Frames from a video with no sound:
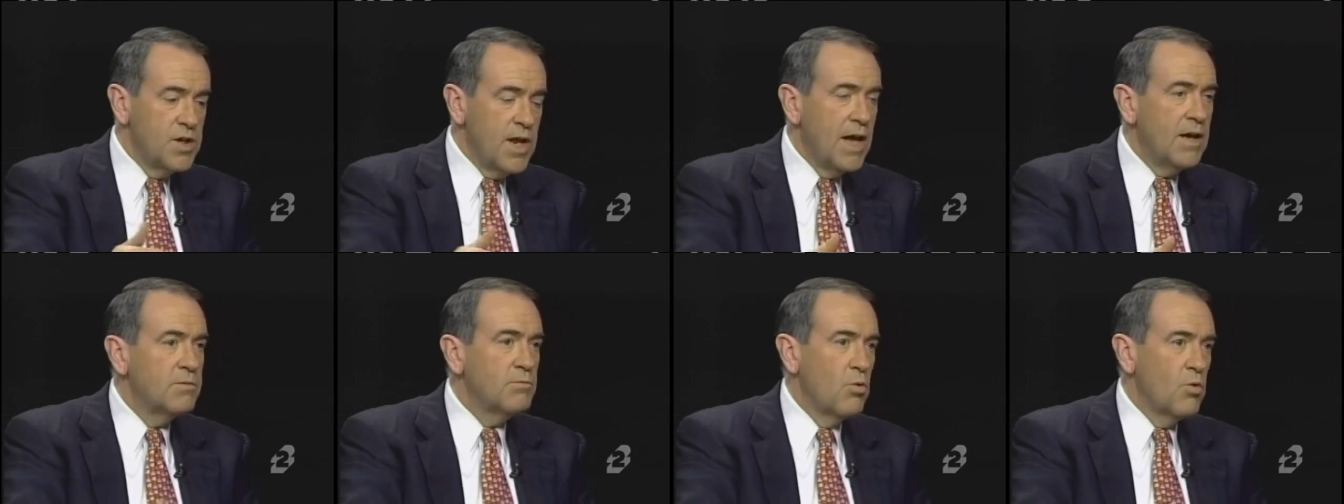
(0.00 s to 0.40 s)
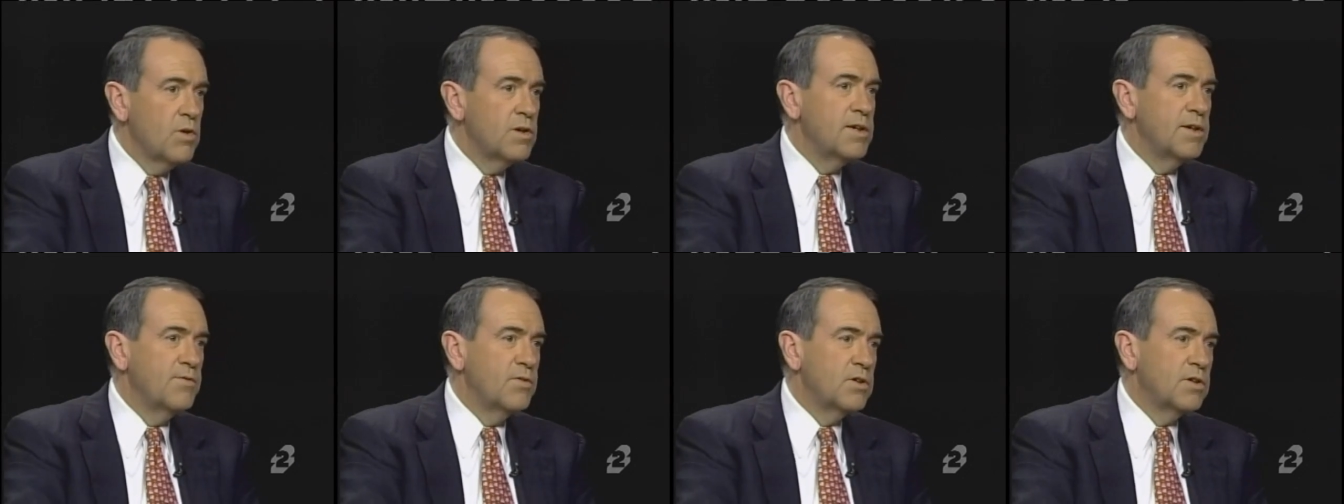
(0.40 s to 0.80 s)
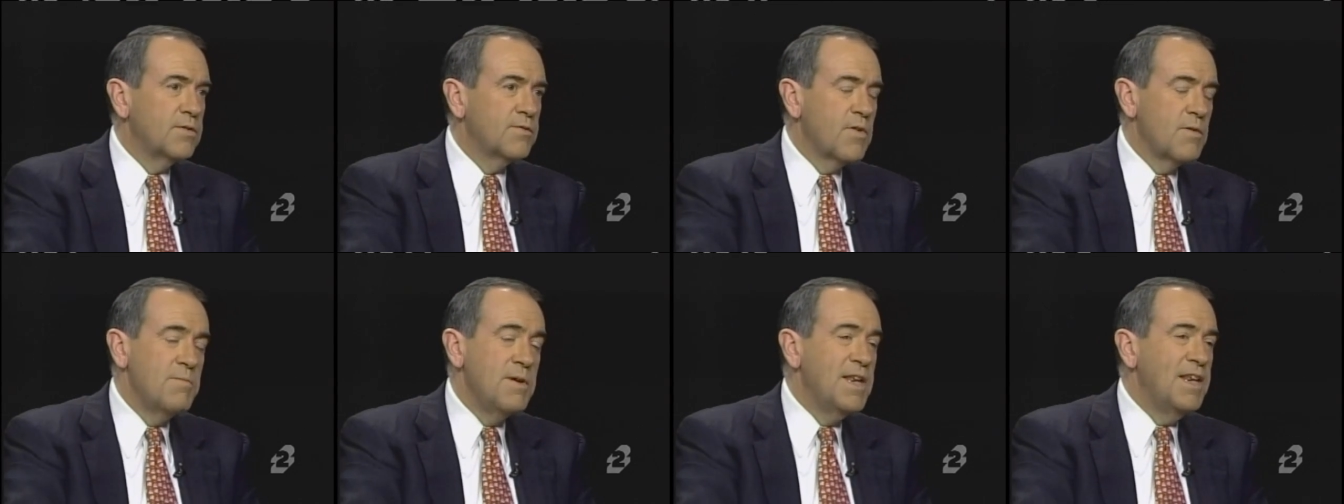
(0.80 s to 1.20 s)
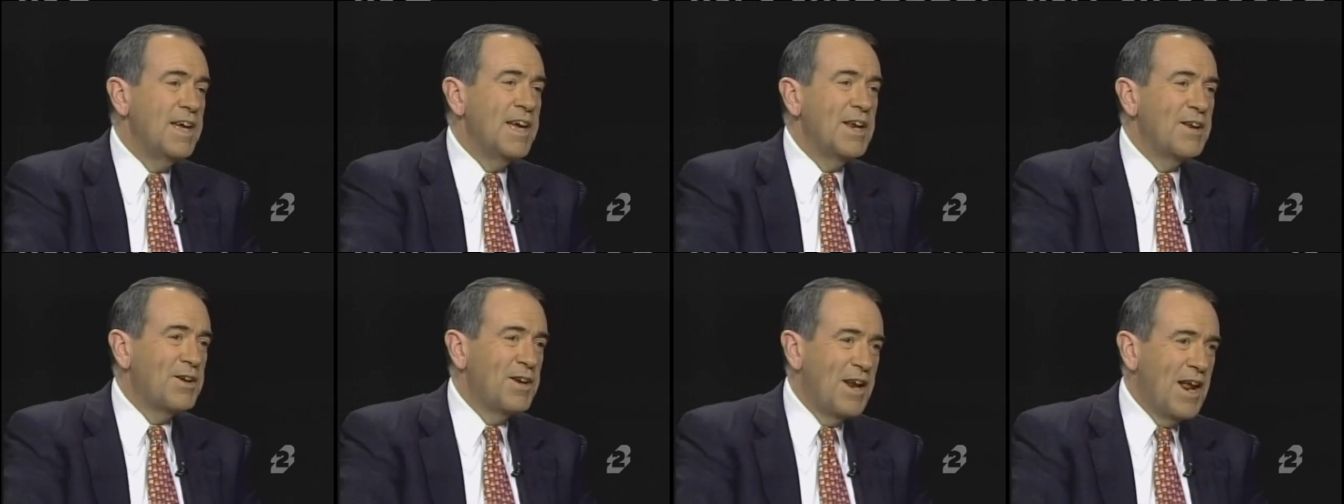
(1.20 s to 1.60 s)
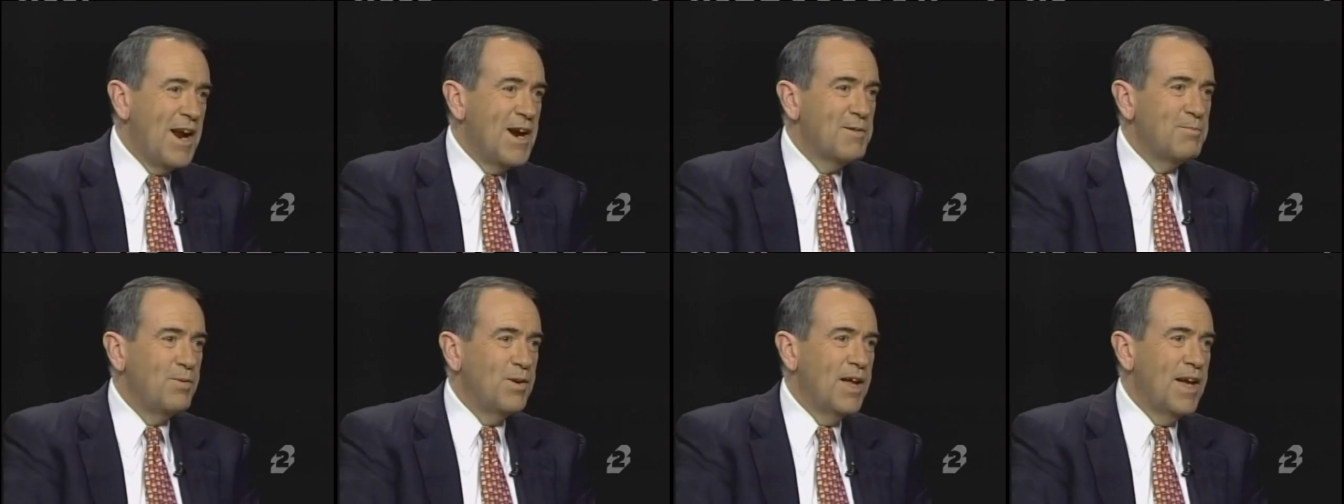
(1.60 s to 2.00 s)
now more difficult for me to get on an
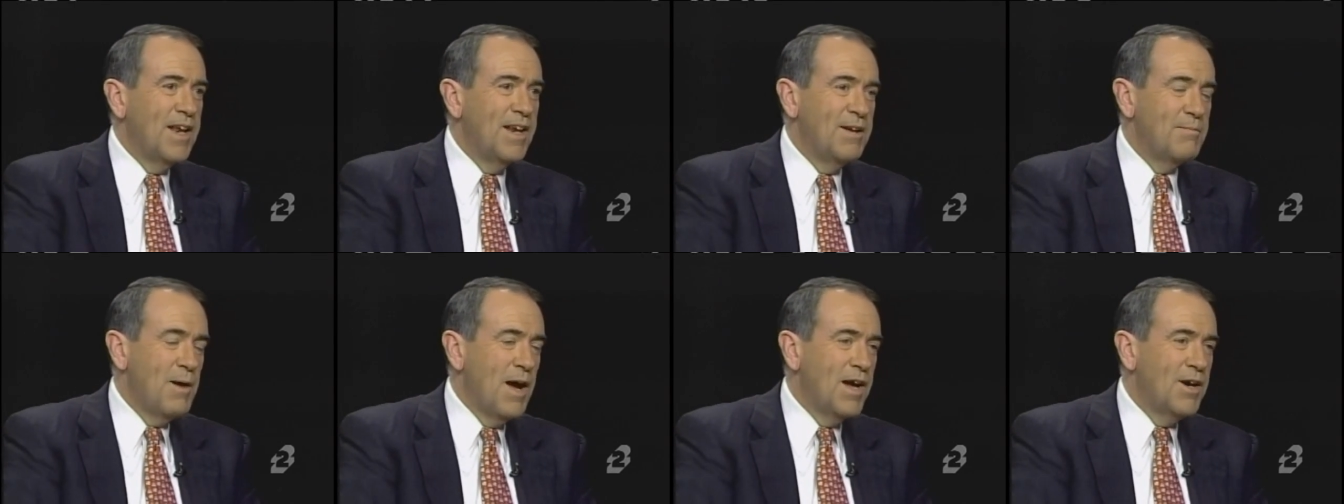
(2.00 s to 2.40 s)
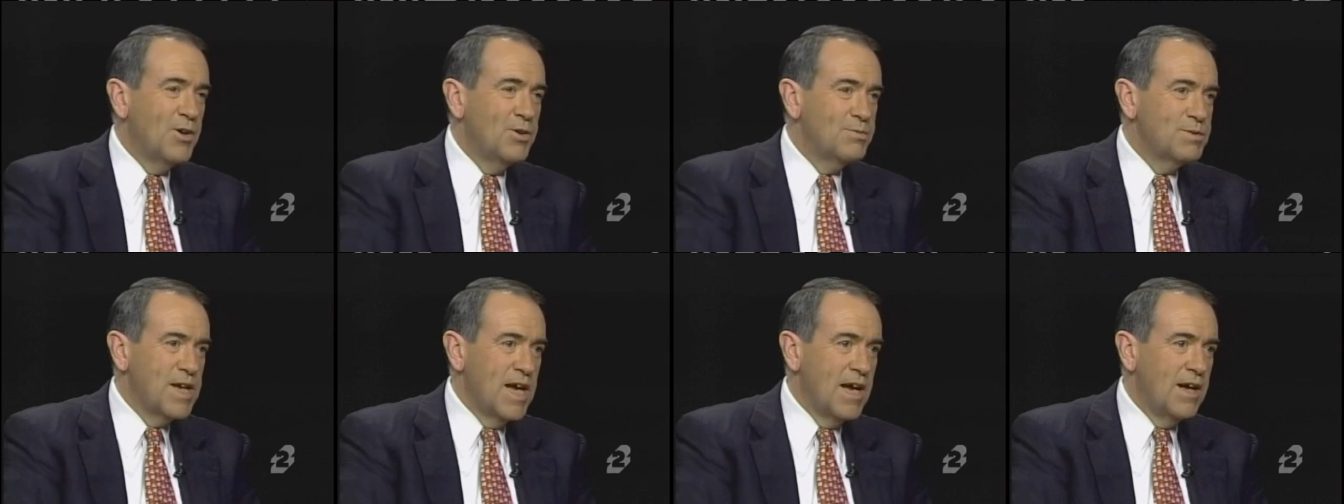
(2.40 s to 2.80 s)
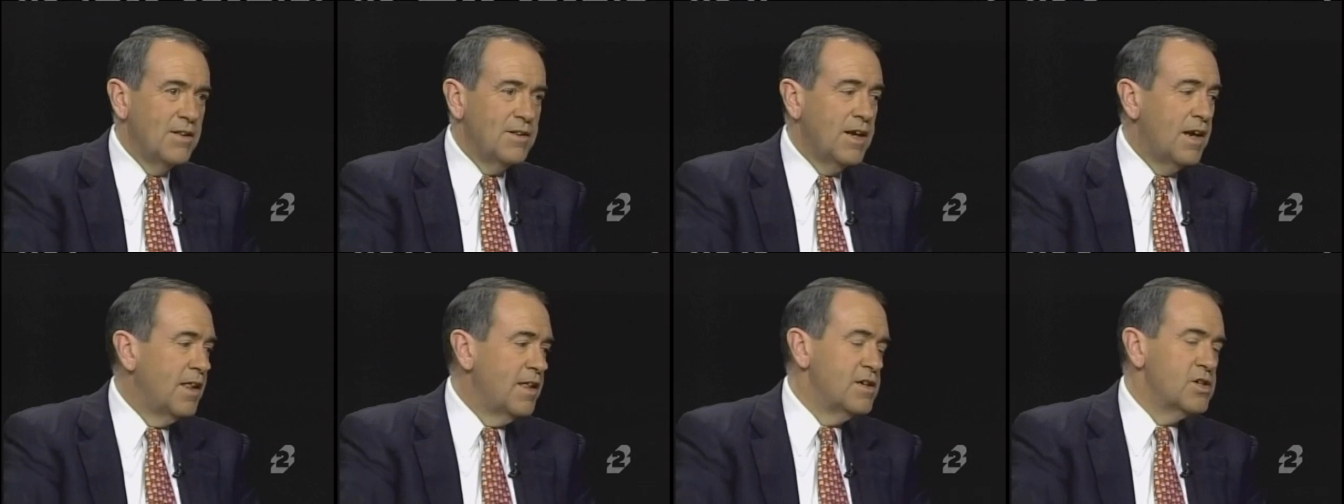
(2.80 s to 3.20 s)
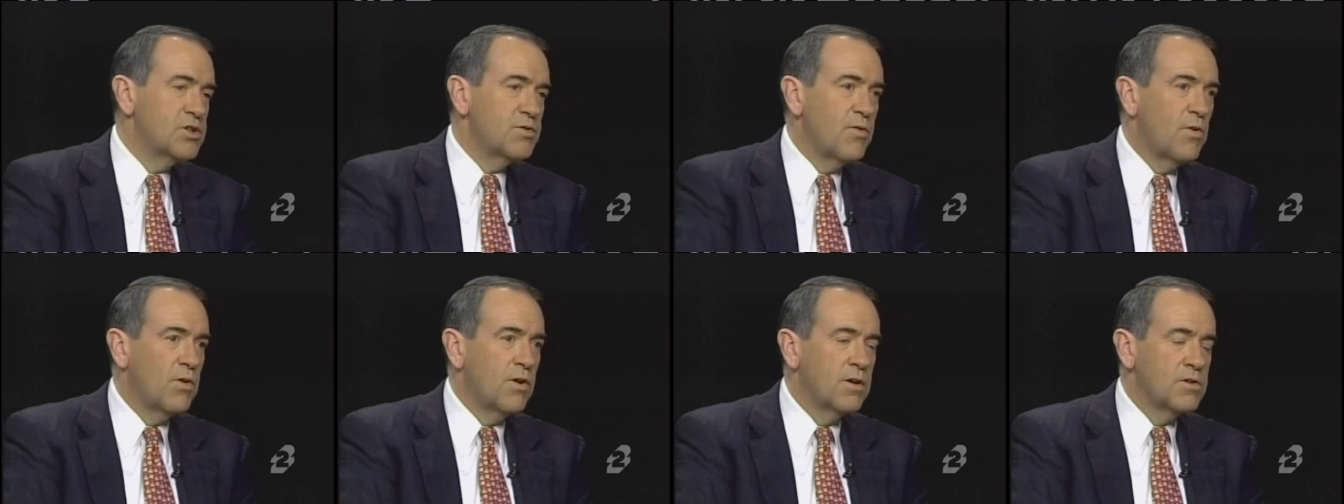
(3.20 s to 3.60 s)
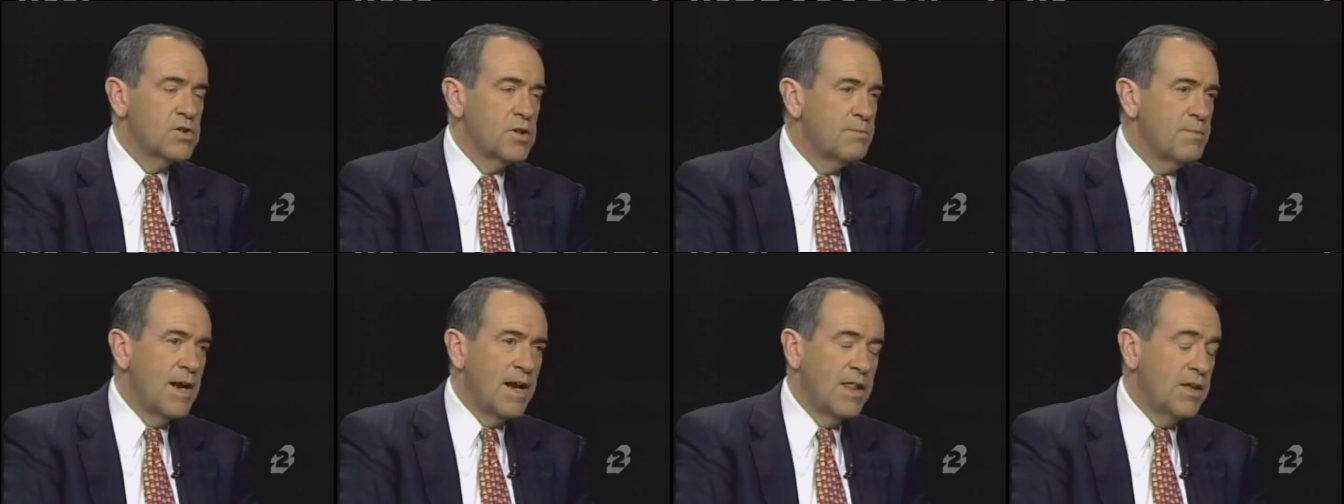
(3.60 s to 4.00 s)
airplane in my hometown than it is for
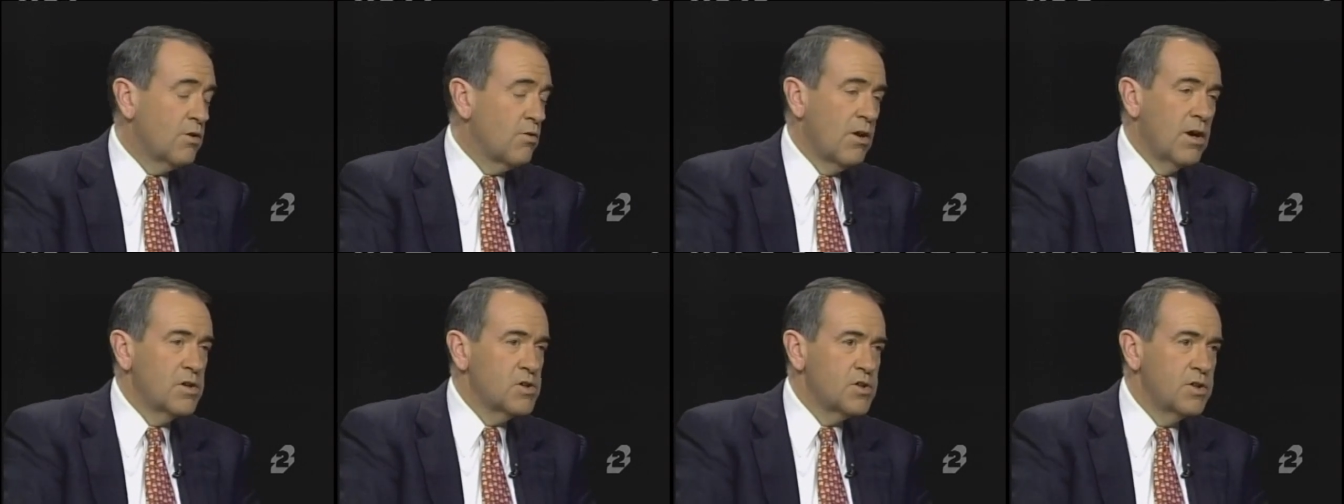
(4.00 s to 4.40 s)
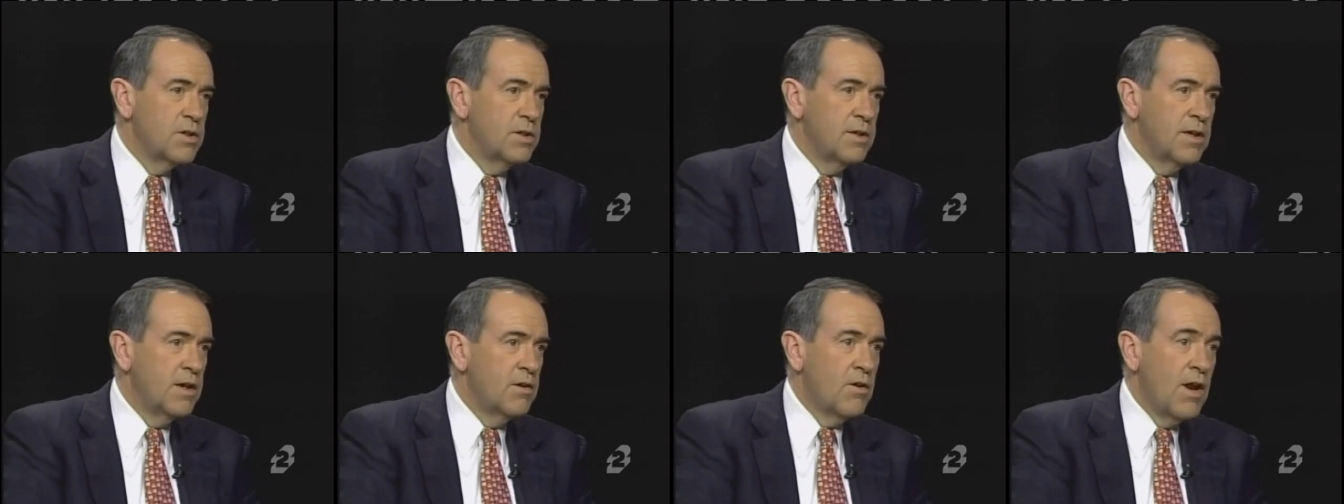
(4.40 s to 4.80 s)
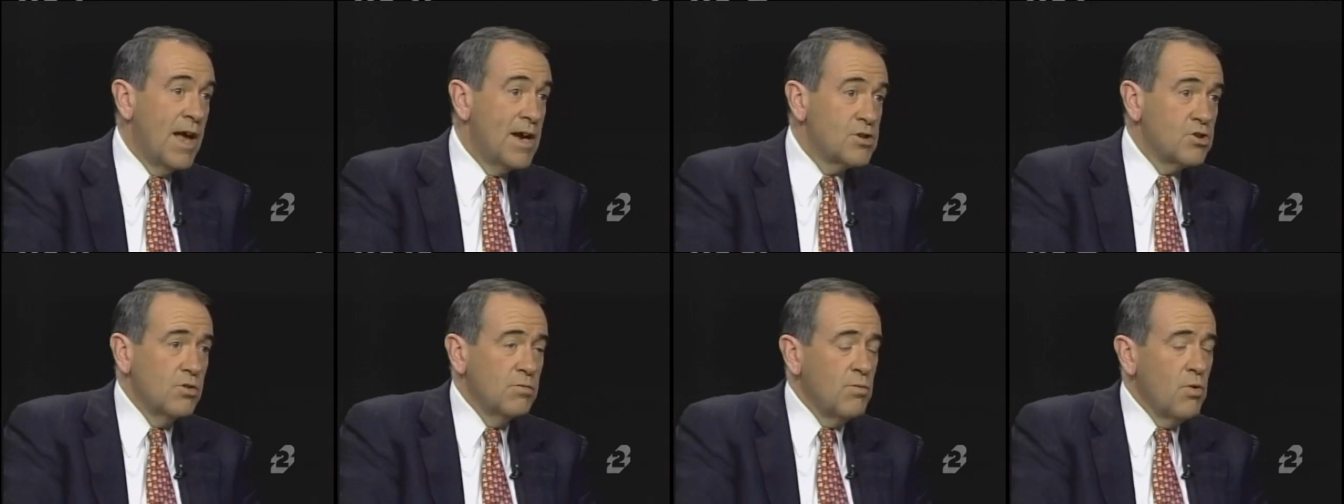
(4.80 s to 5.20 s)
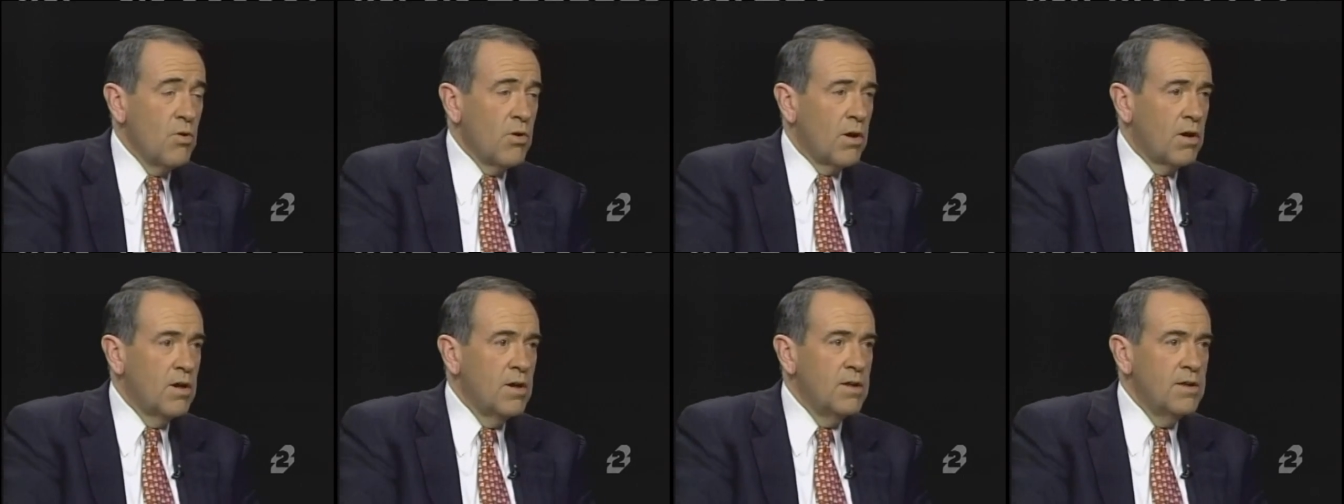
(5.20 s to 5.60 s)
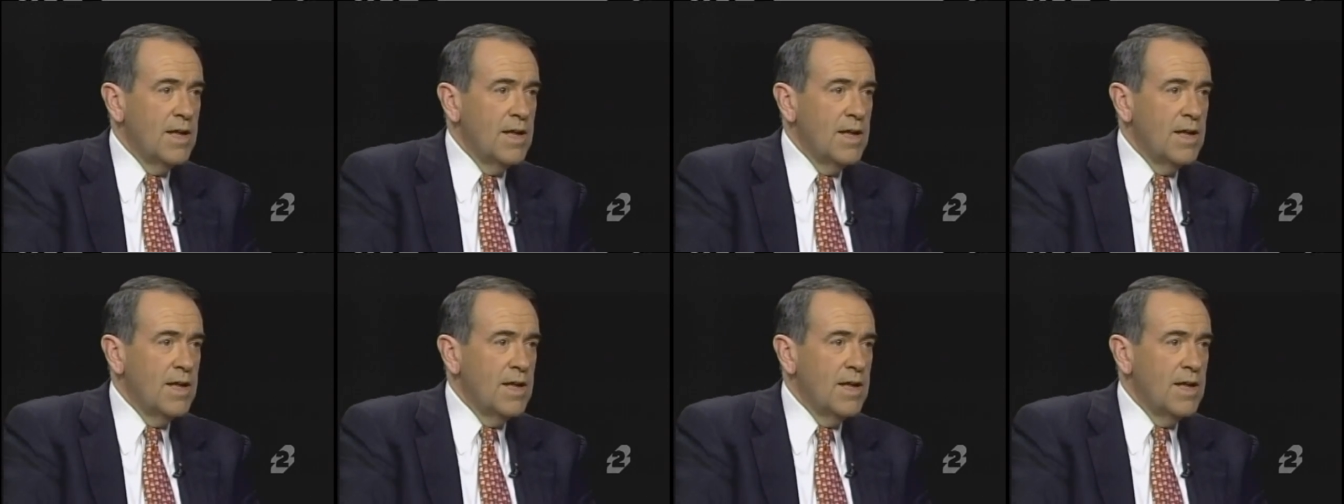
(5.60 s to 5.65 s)
somebody to cross the international border.